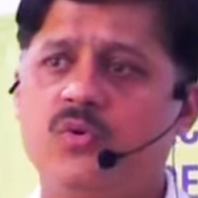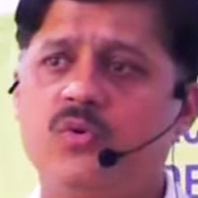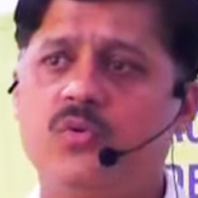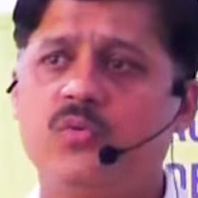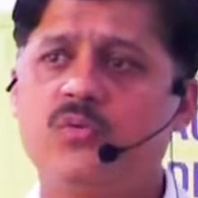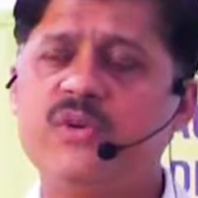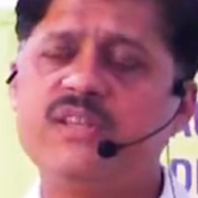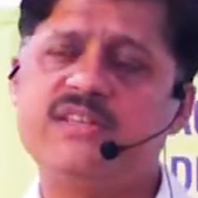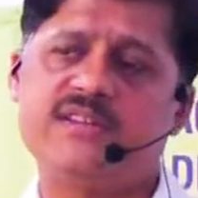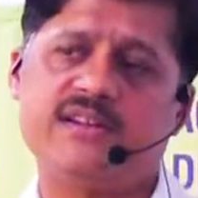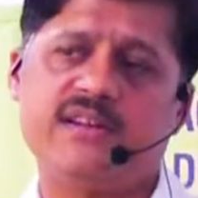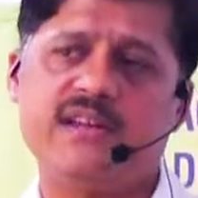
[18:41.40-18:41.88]

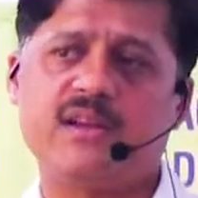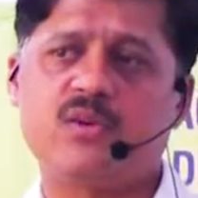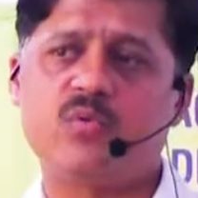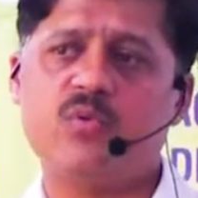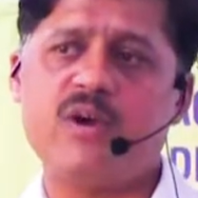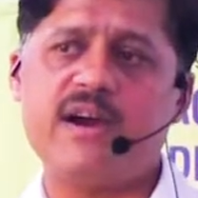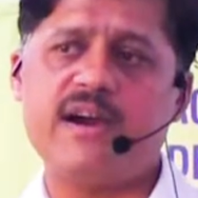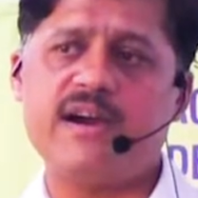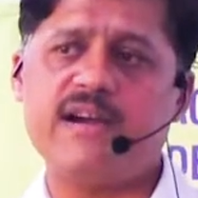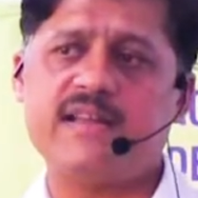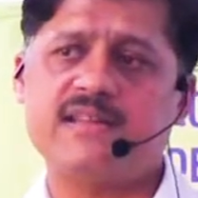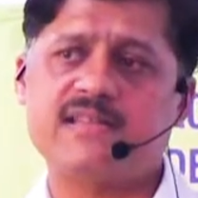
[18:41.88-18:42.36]
which
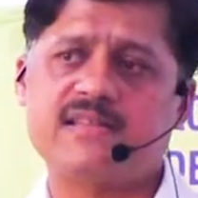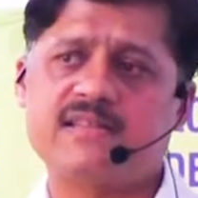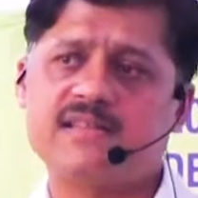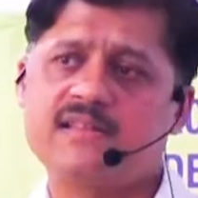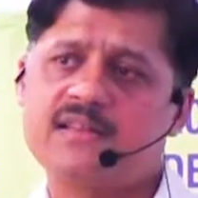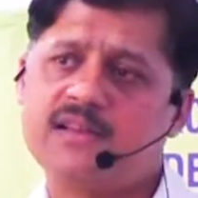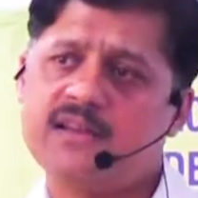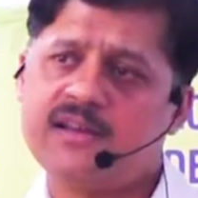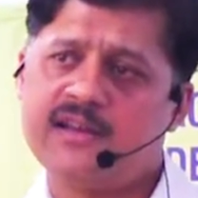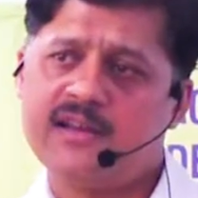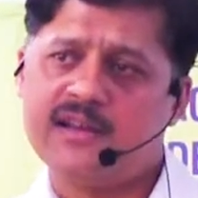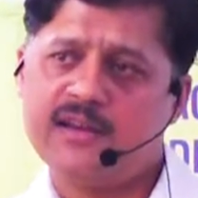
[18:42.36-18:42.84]
requires
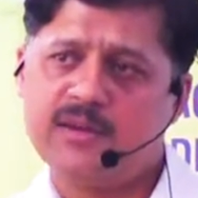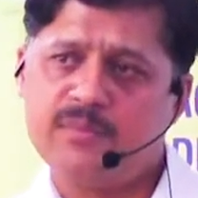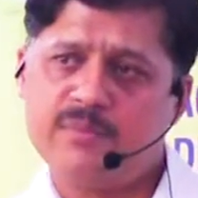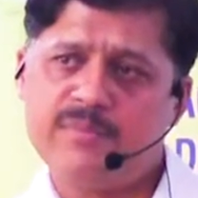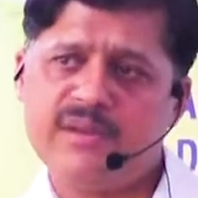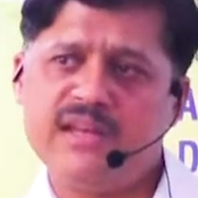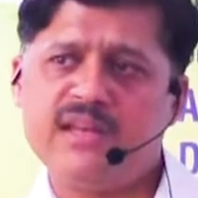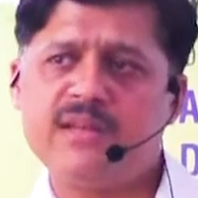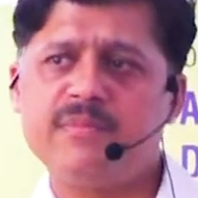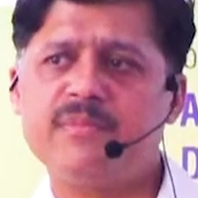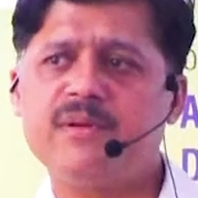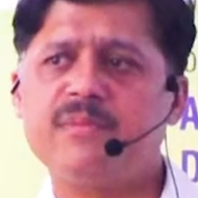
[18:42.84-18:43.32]

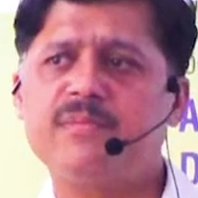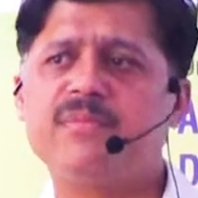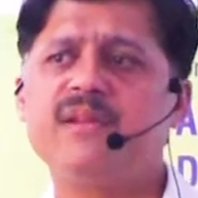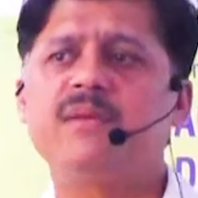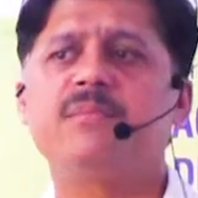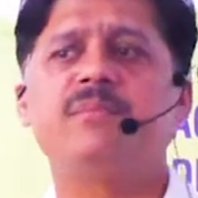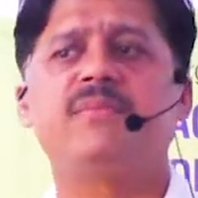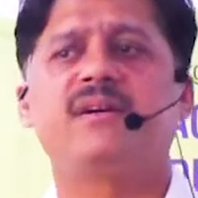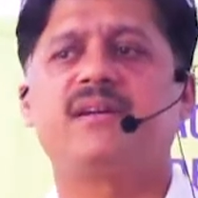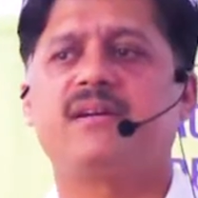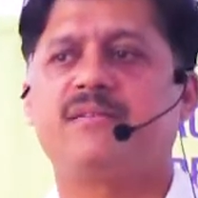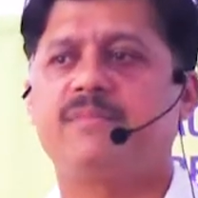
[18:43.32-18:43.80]
minimum
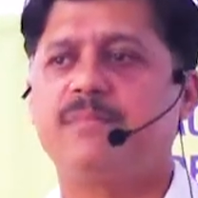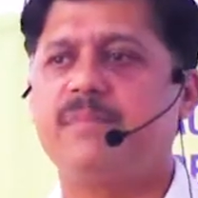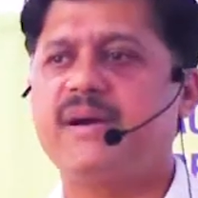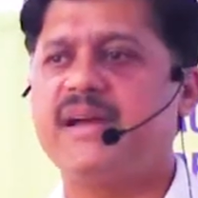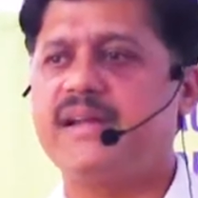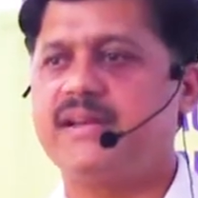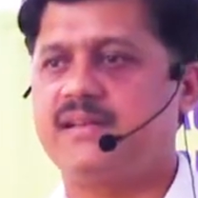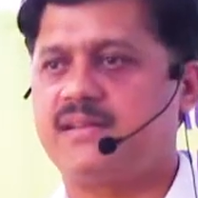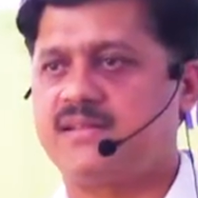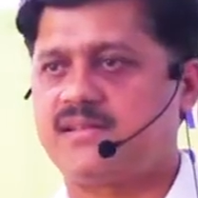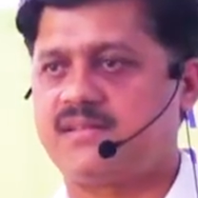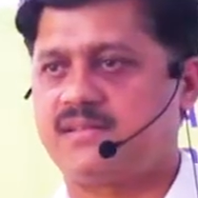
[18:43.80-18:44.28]
number of
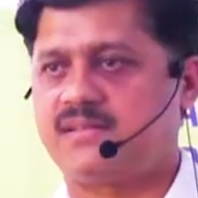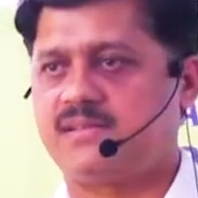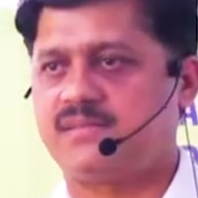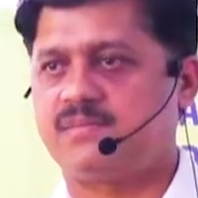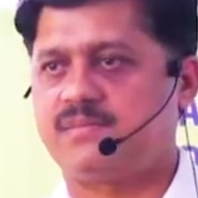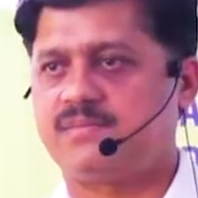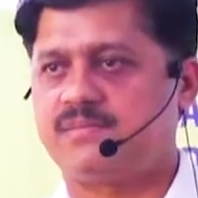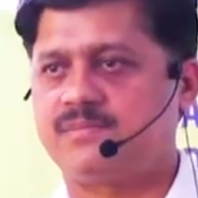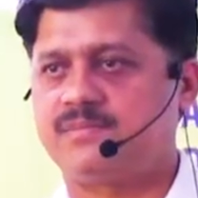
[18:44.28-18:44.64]
lines?